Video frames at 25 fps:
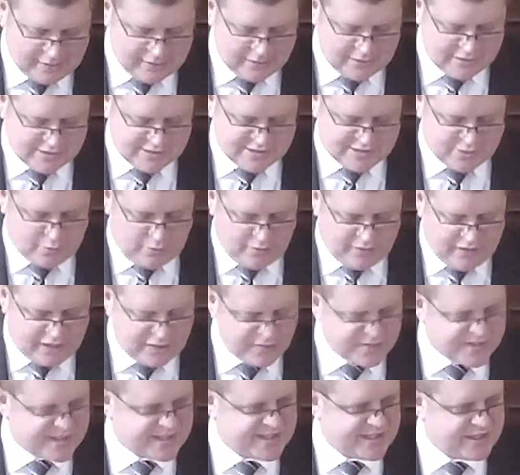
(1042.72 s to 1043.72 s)
So, although
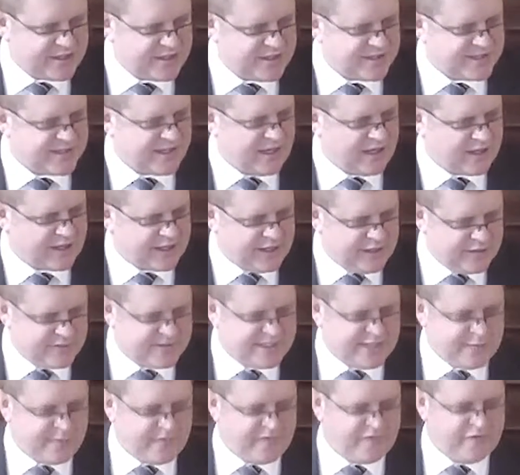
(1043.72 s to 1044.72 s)
sinners are
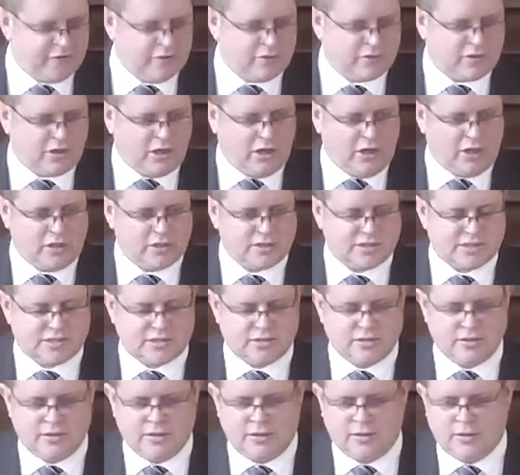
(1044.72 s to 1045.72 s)
guilty before God,
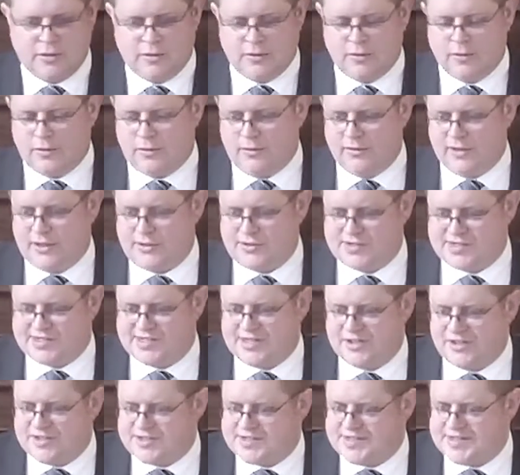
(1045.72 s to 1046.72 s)
although
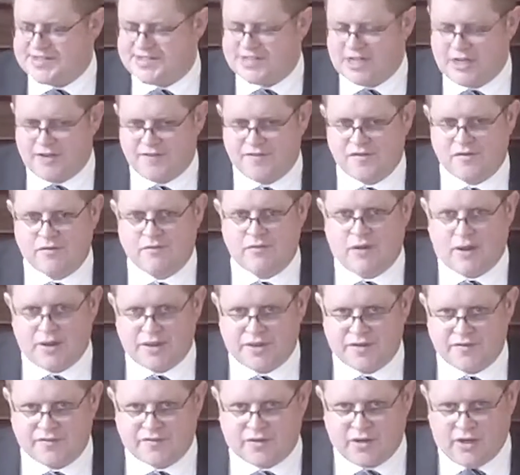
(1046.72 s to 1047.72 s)
sinners deserve the wrath
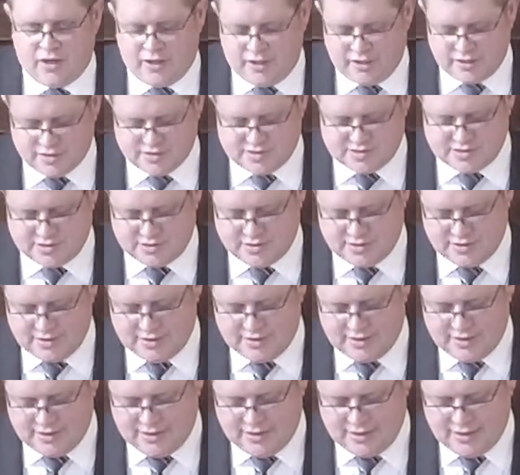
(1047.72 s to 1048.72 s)
of God,
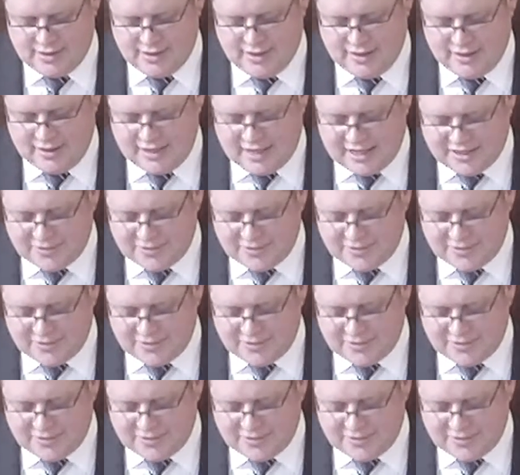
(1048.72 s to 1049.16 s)
yet